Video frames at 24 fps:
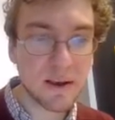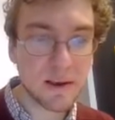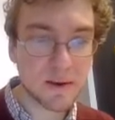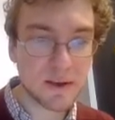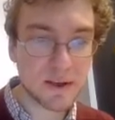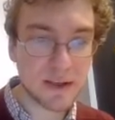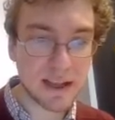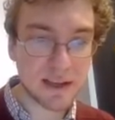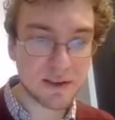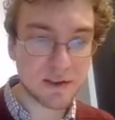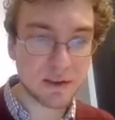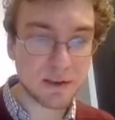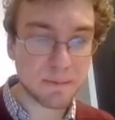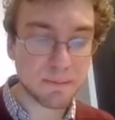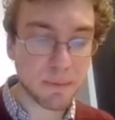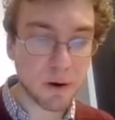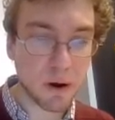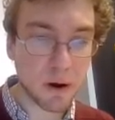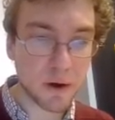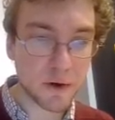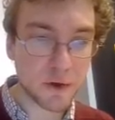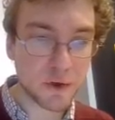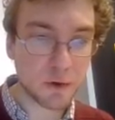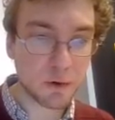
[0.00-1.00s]
So that's the
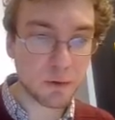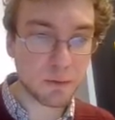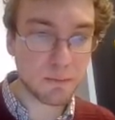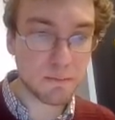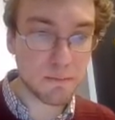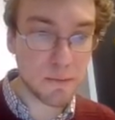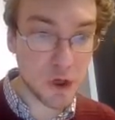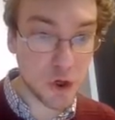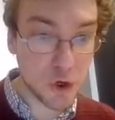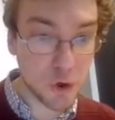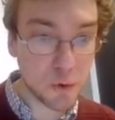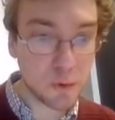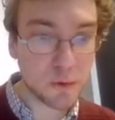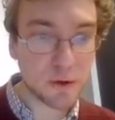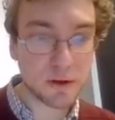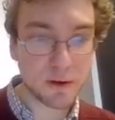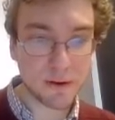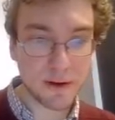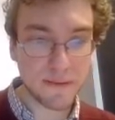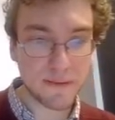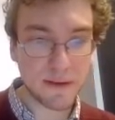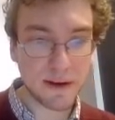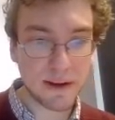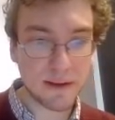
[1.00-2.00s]
partial mu
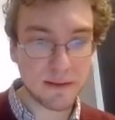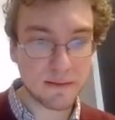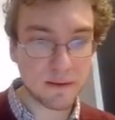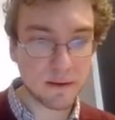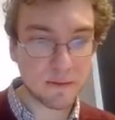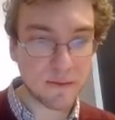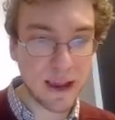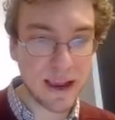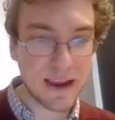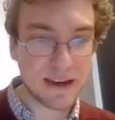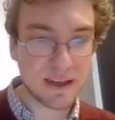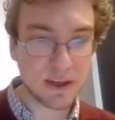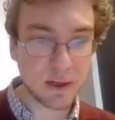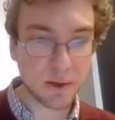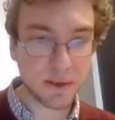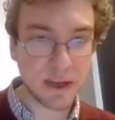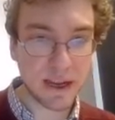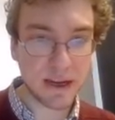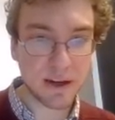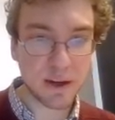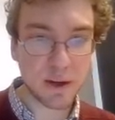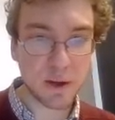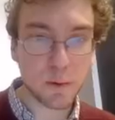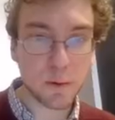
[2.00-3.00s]
derivative of a
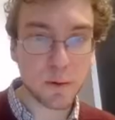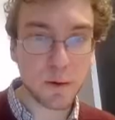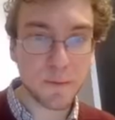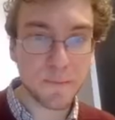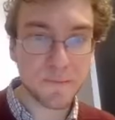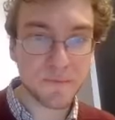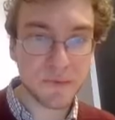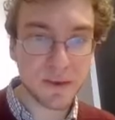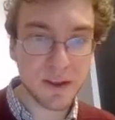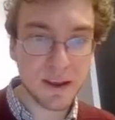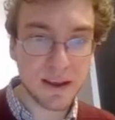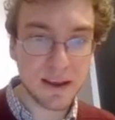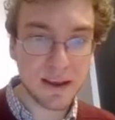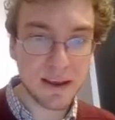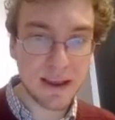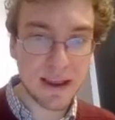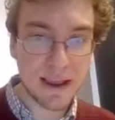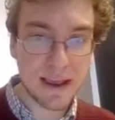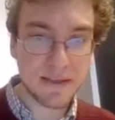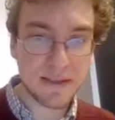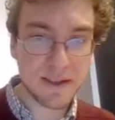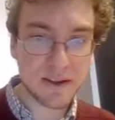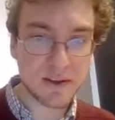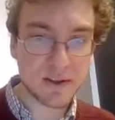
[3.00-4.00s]
tilde nu.
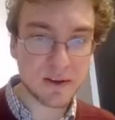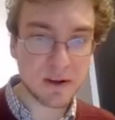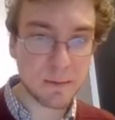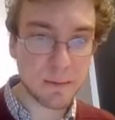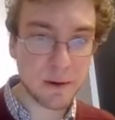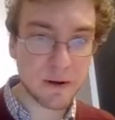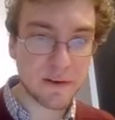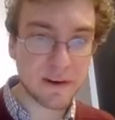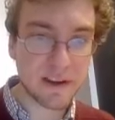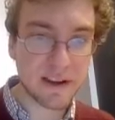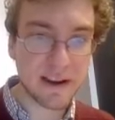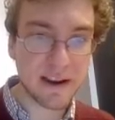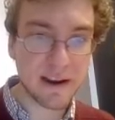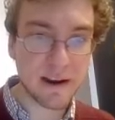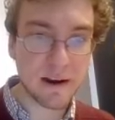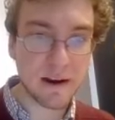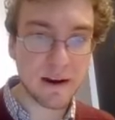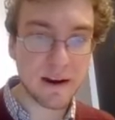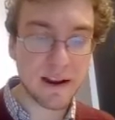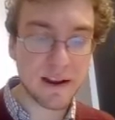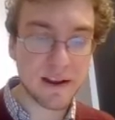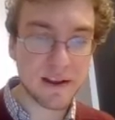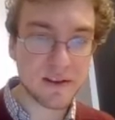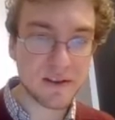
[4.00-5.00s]
And this term over
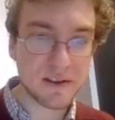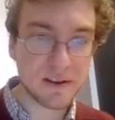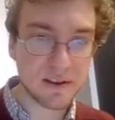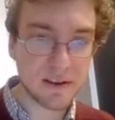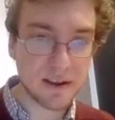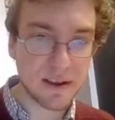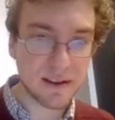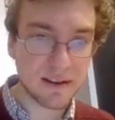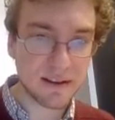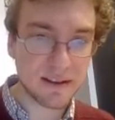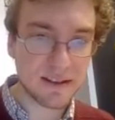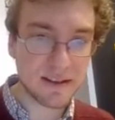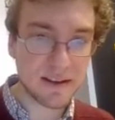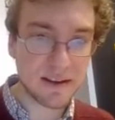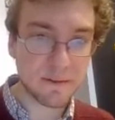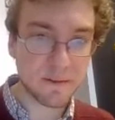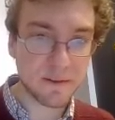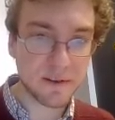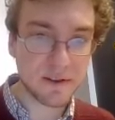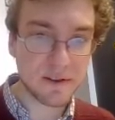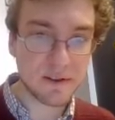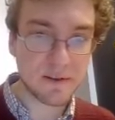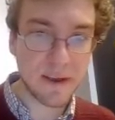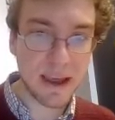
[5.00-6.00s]
here is a
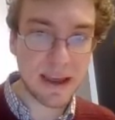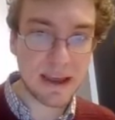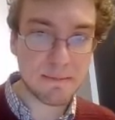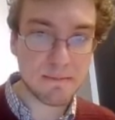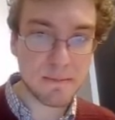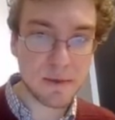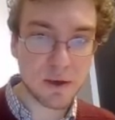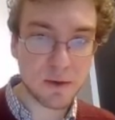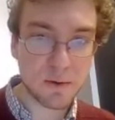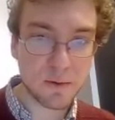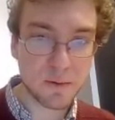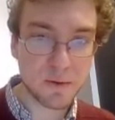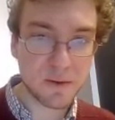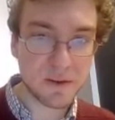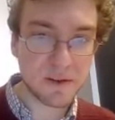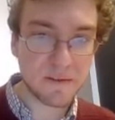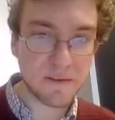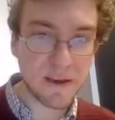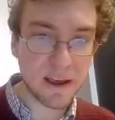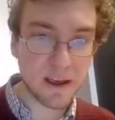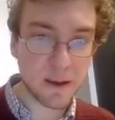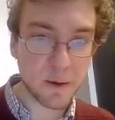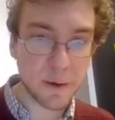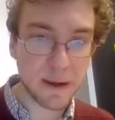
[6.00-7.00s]
difference of a mu's
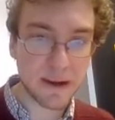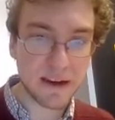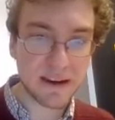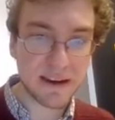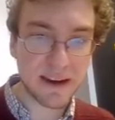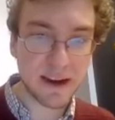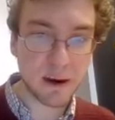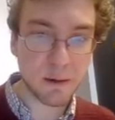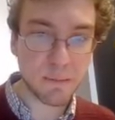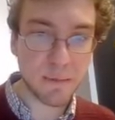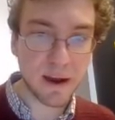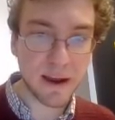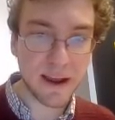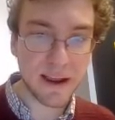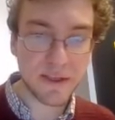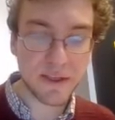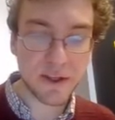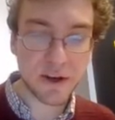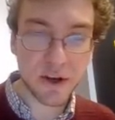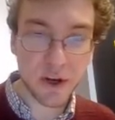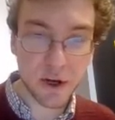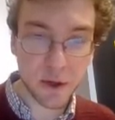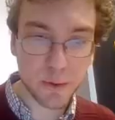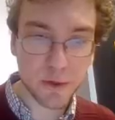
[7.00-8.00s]
evaluated nearby in
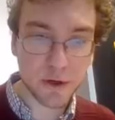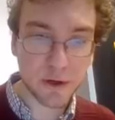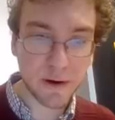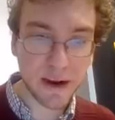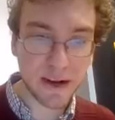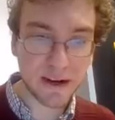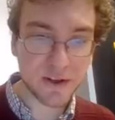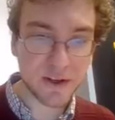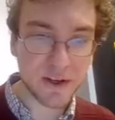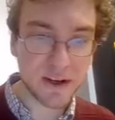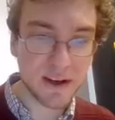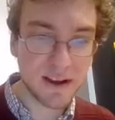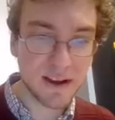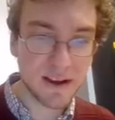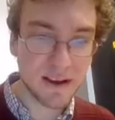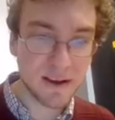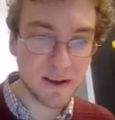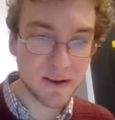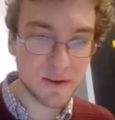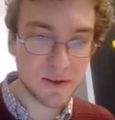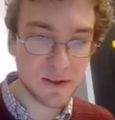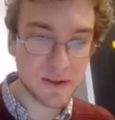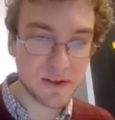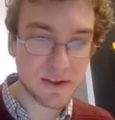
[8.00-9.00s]
the nu direction.
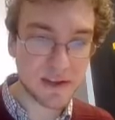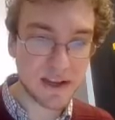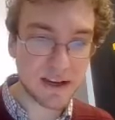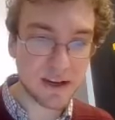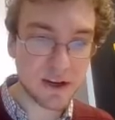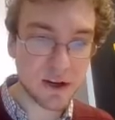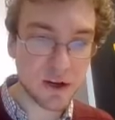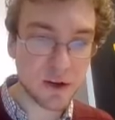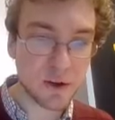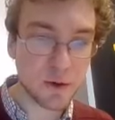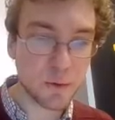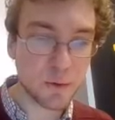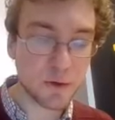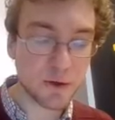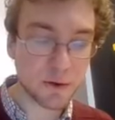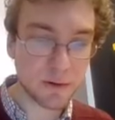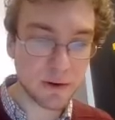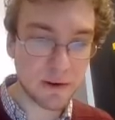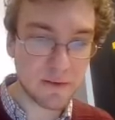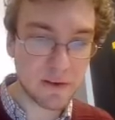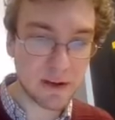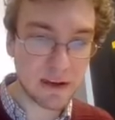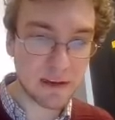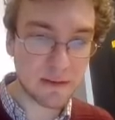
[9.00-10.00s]
So this is a nu
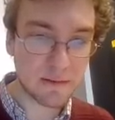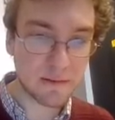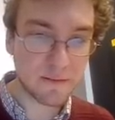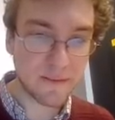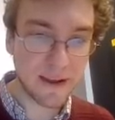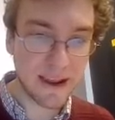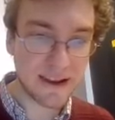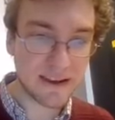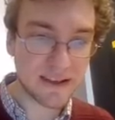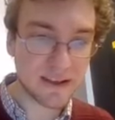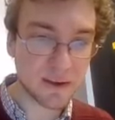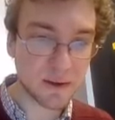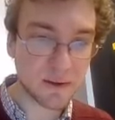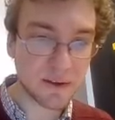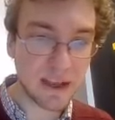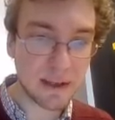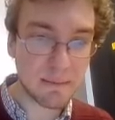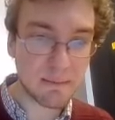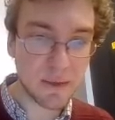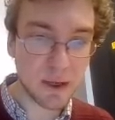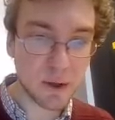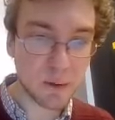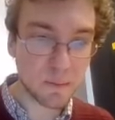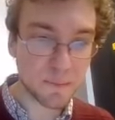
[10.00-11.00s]
derivative of a
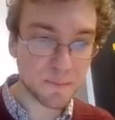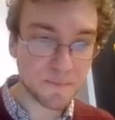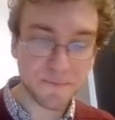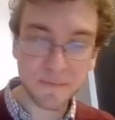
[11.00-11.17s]
tilde mu.